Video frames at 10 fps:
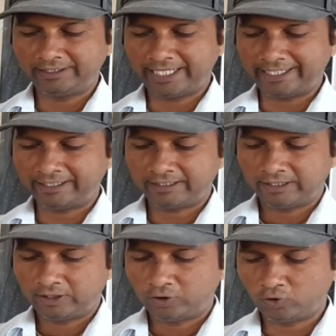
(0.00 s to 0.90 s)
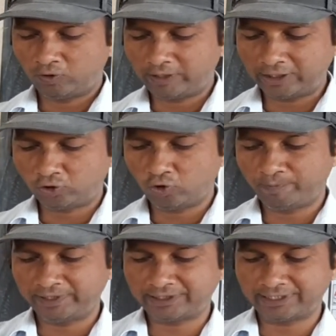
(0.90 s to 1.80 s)
In that, you know that
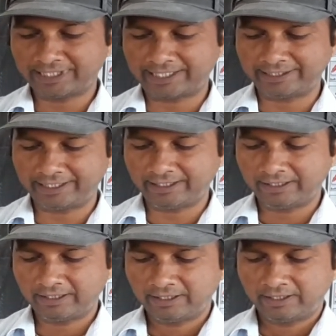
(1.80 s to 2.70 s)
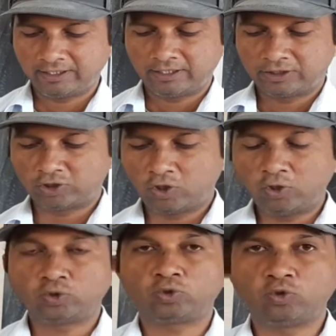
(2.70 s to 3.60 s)
two pictures are there.
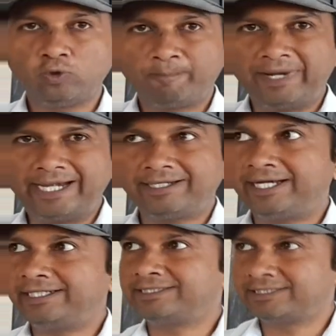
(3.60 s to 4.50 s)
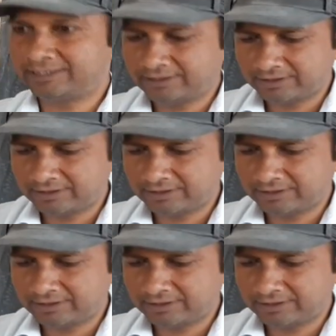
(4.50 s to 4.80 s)
So two plantlets